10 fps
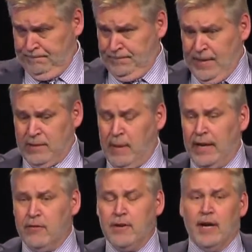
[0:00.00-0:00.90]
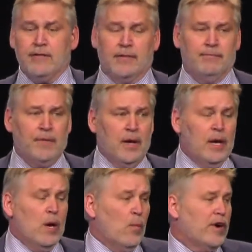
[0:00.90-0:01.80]
That's my introduction.
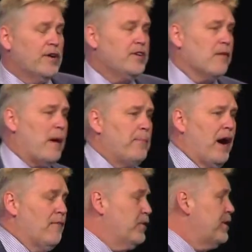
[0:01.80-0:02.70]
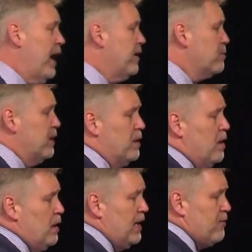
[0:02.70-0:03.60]
We're going to talk about powerful tasks, but
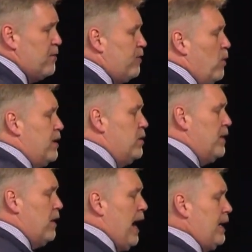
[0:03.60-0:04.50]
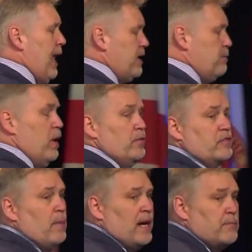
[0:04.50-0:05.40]
even before we do there, I'd like to post
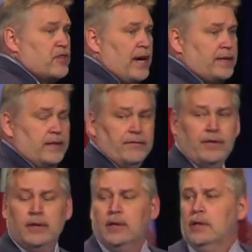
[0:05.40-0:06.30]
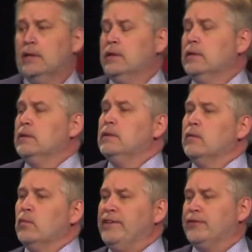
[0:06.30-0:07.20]
my objective.
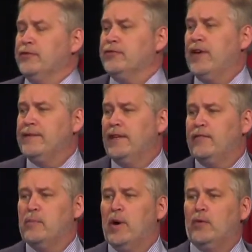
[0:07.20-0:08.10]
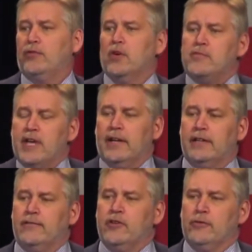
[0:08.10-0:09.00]
Research says that if you post your
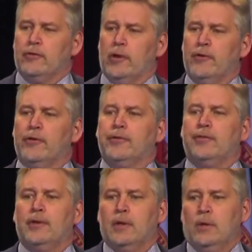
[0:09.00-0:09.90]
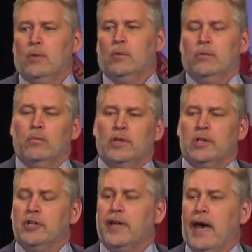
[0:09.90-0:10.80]
objectives, your learners will
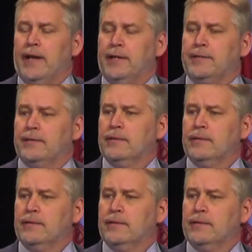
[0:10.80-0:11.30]
look at it,